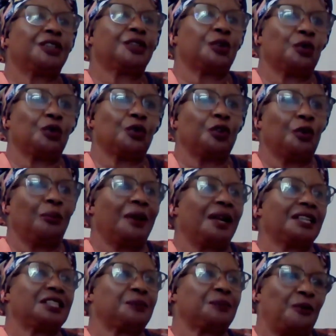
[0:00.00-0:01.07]
through
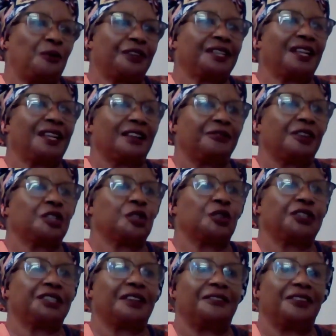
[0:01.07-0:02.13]
numerous poverty
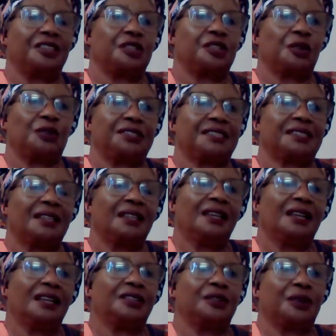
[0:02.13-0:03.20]
alleviation interventions,
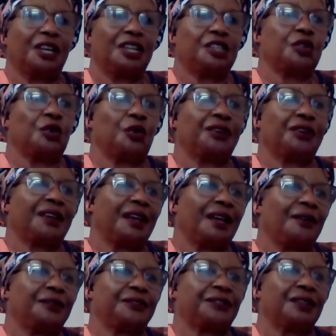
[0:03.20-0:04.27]
education,
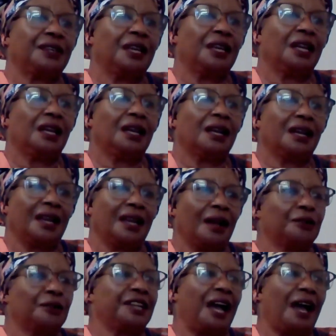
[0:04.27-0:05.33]
health,
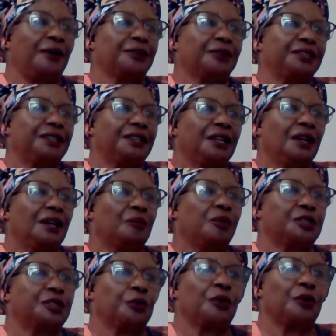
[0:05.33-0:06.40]
girl child,
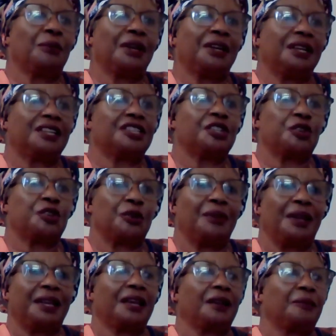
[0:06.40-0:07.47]
putting women in
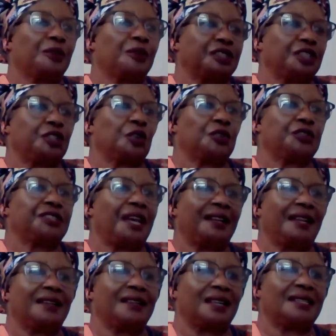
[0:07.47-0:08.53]
decision-making positions
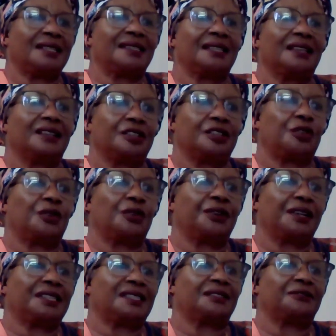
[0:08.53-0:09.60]
and addressing
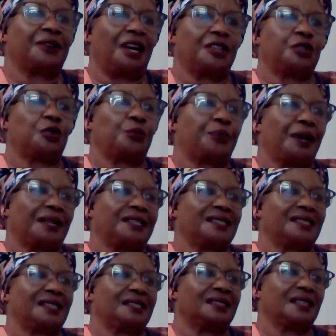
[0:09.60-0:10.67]
retrogressive cultural
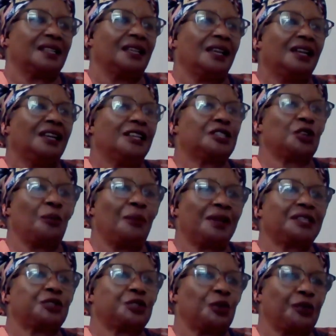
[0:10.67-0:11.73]
practices, so
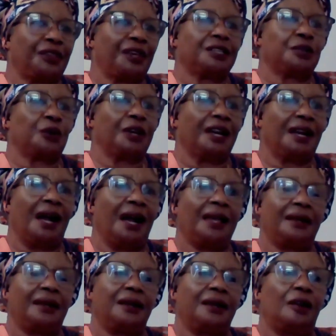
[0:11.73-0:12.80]
much so that we
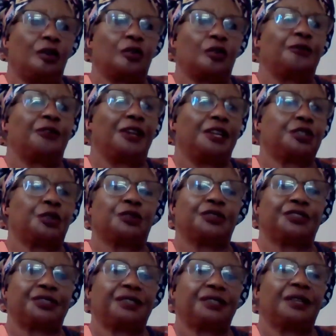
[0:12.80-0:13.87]
gathered a lot of
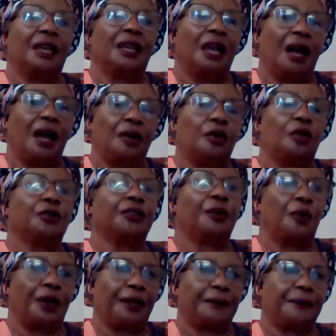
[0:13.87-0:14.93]
lessons along
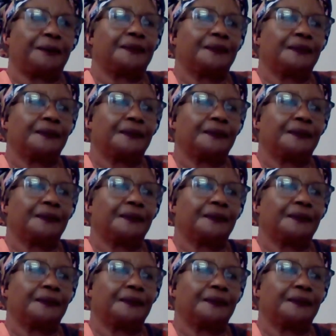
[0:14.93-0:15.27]
the way.